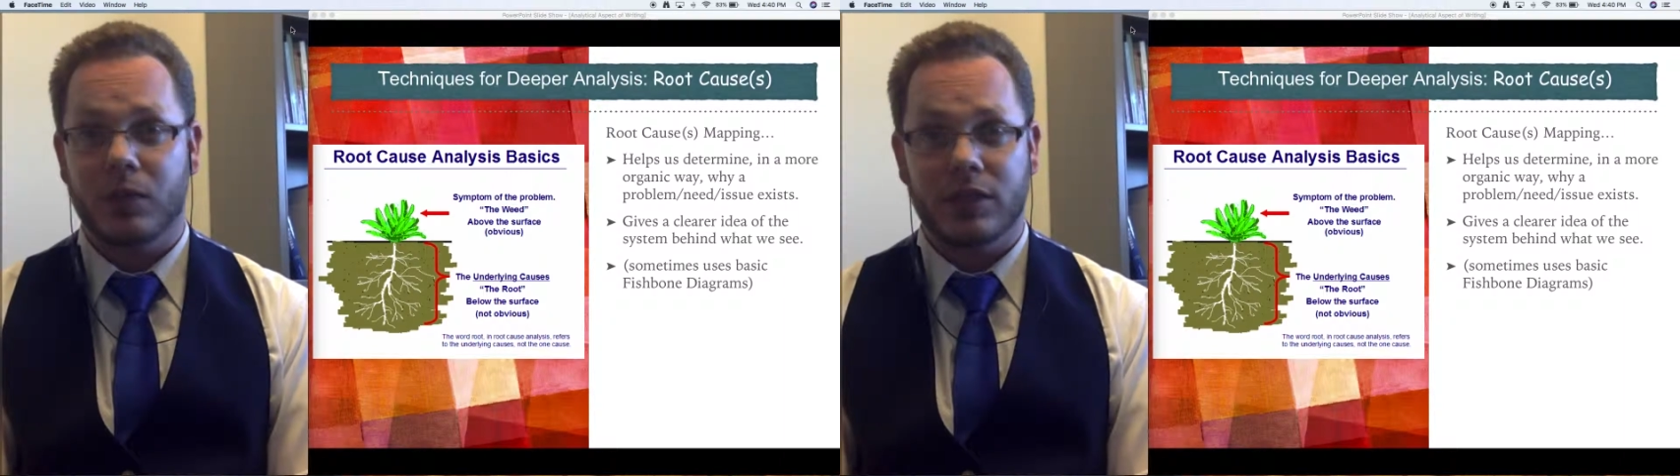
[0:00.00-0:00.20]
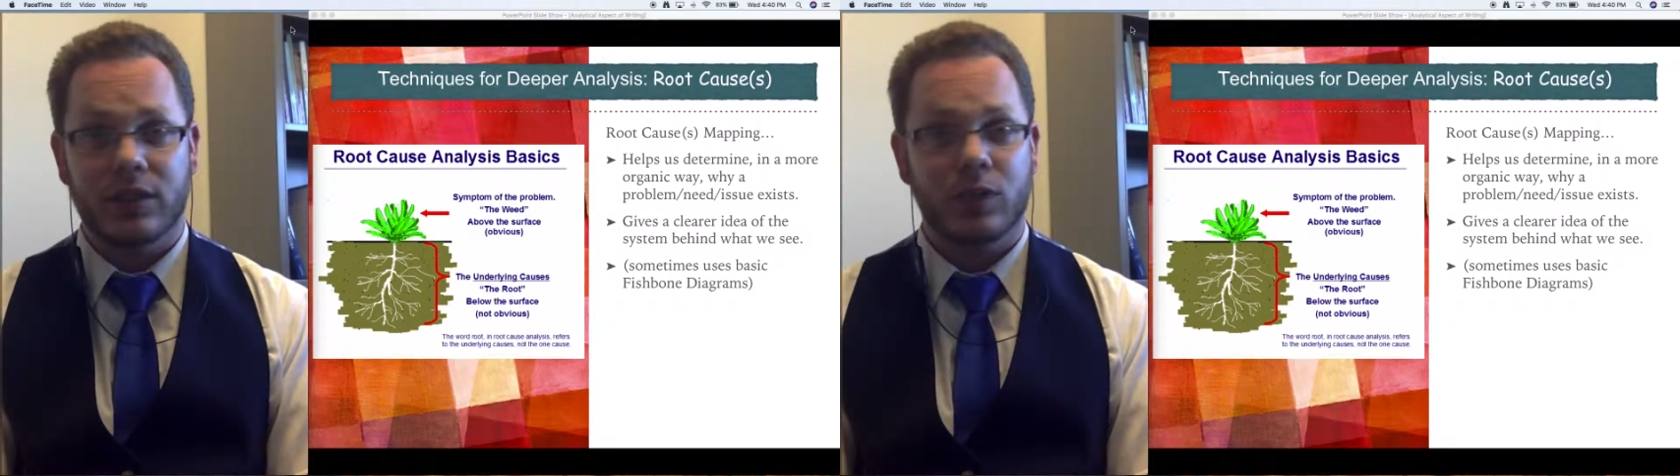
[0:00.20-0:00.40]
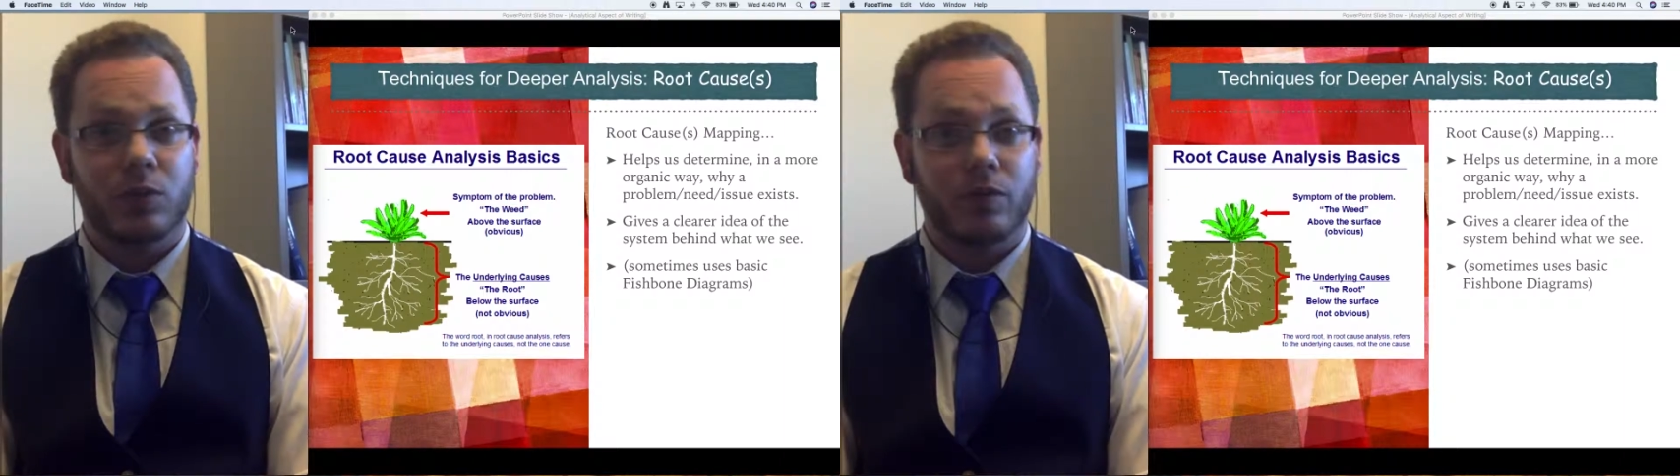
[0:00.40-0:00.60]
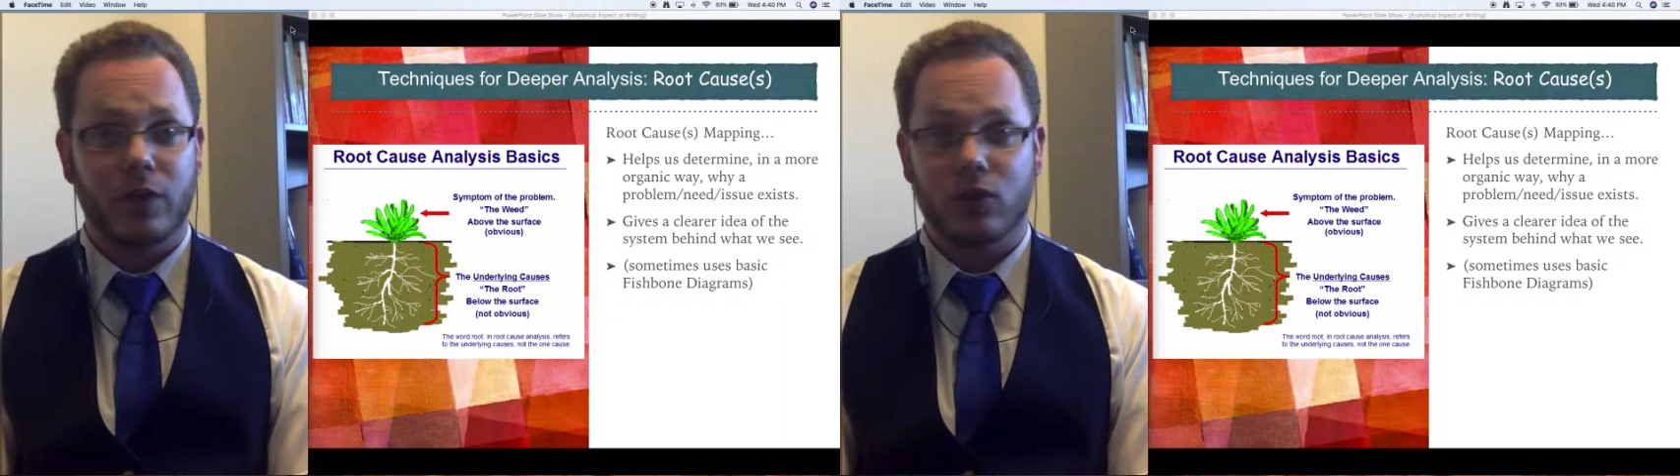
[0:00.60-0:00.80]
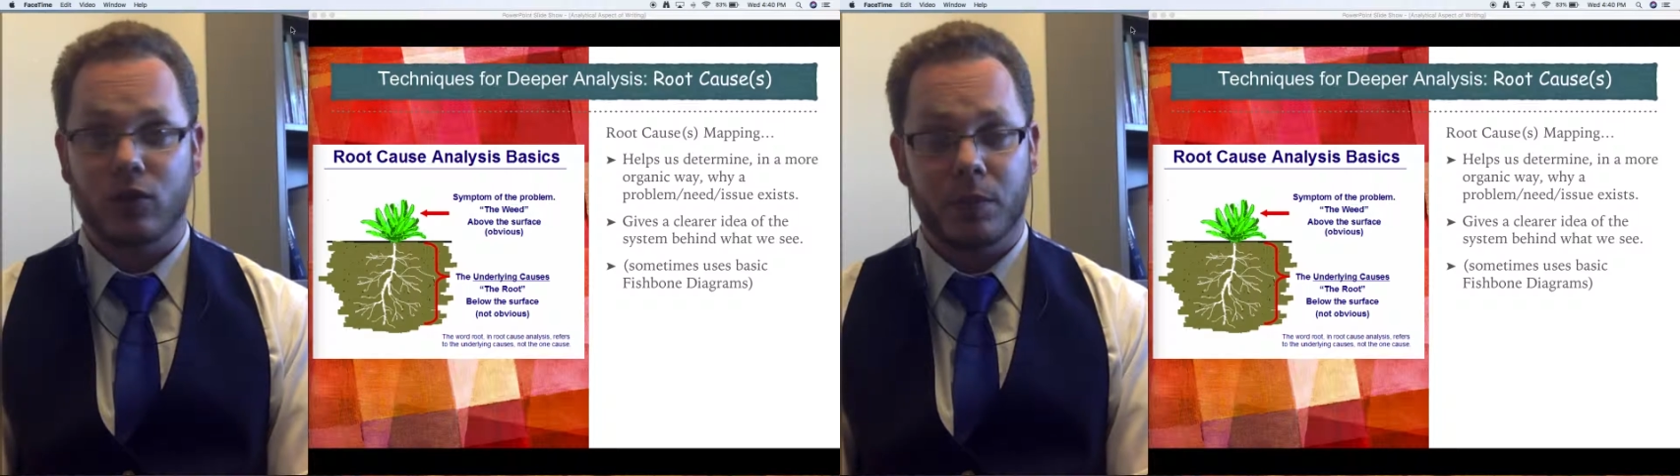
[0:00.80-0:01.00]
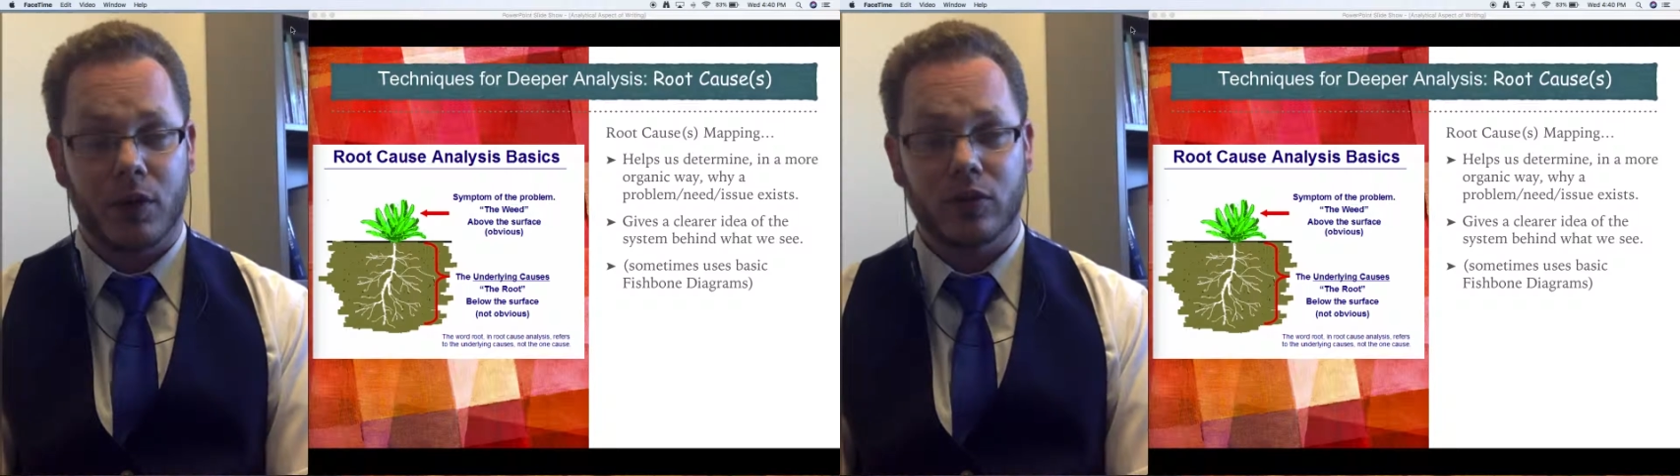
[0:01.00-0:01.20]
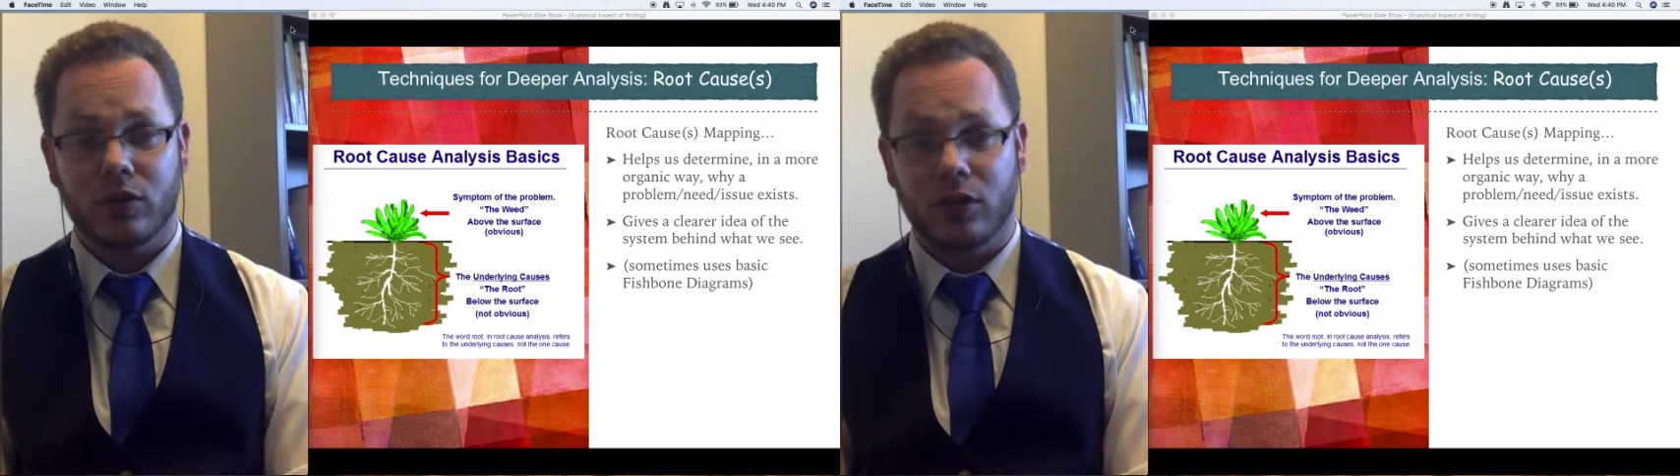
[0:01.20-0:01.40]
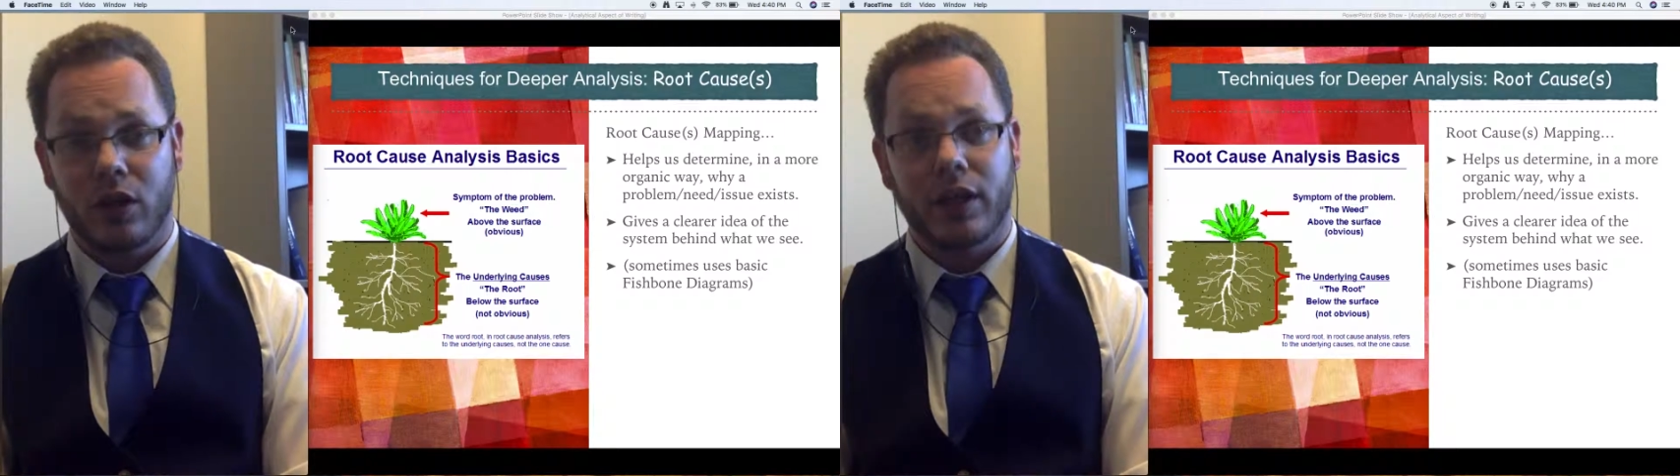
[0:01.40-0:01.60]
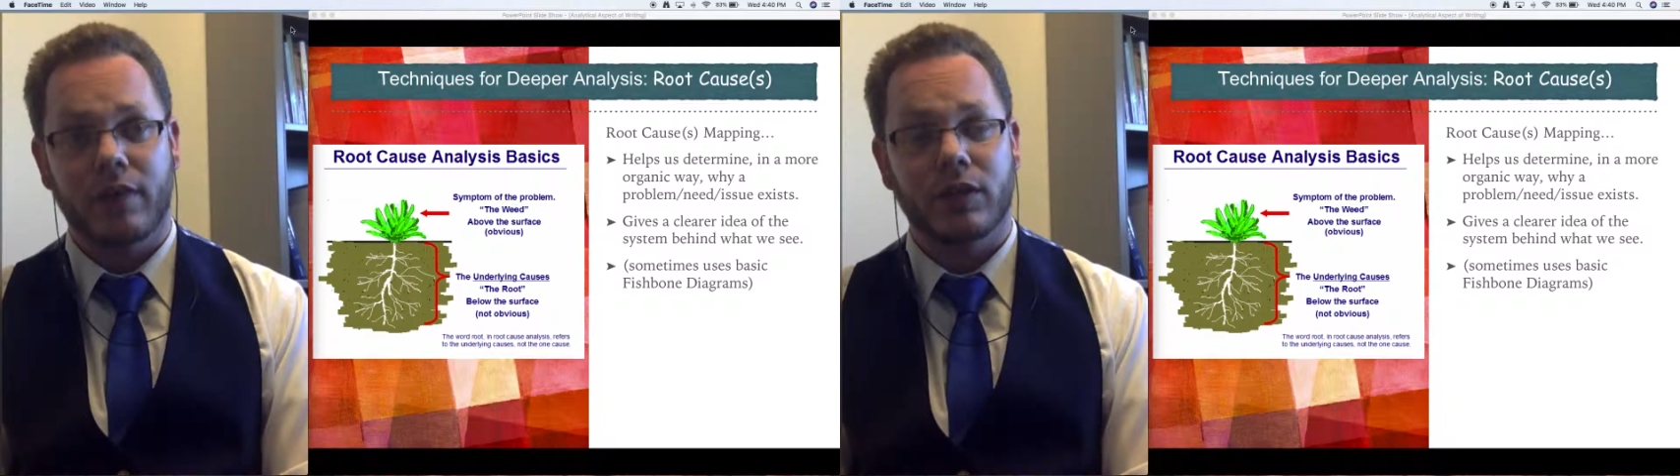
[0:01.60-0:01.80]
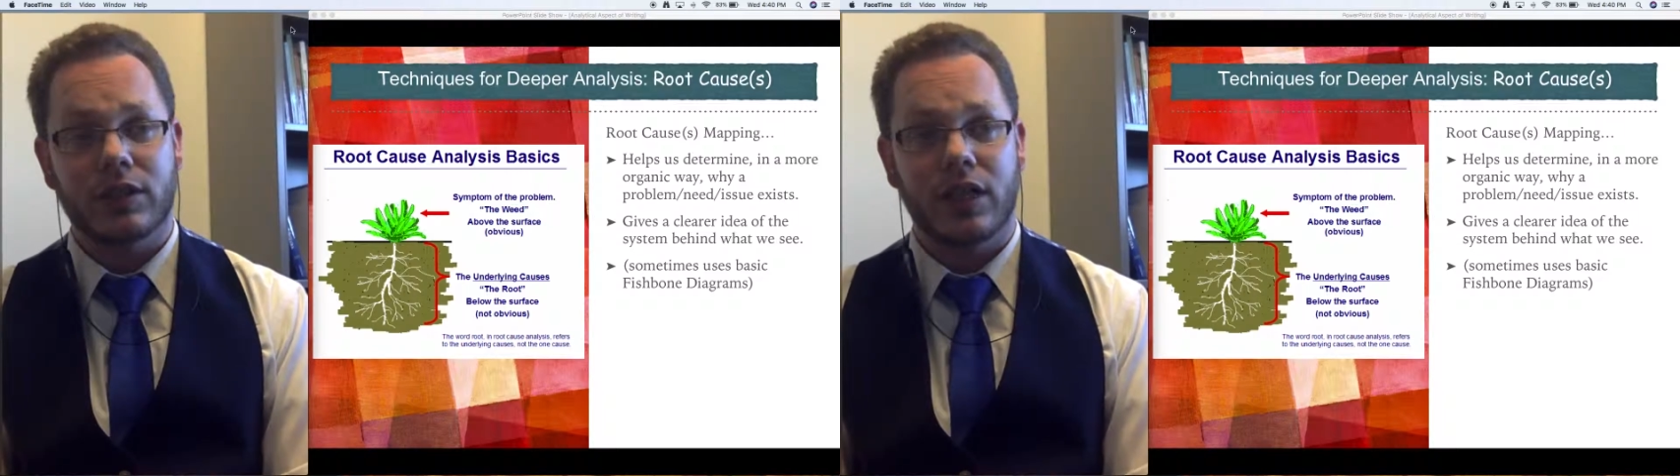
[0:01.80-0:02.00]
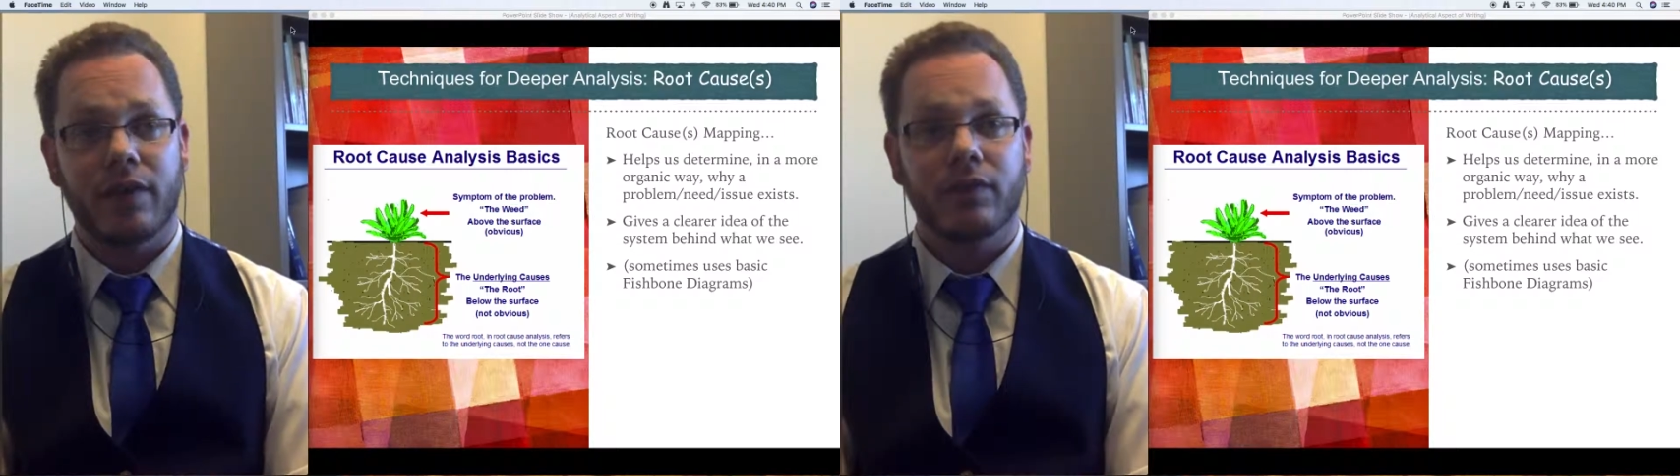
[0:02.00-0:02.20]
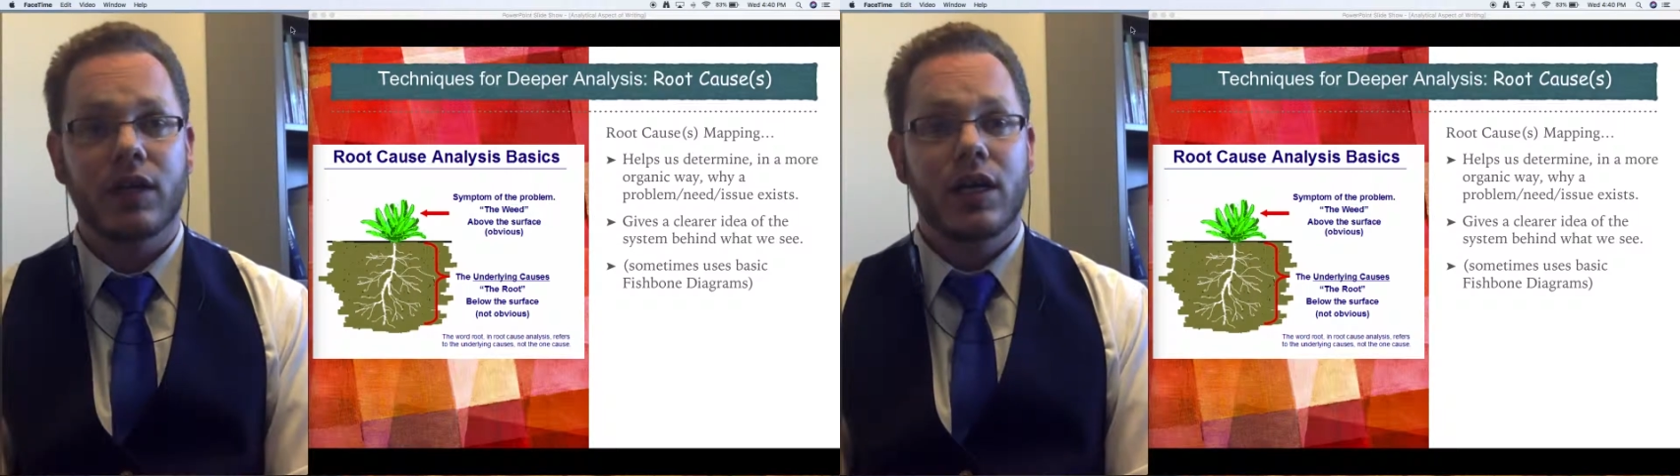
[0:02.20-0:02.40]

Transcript: business, professional, and personal, all that fun stuff.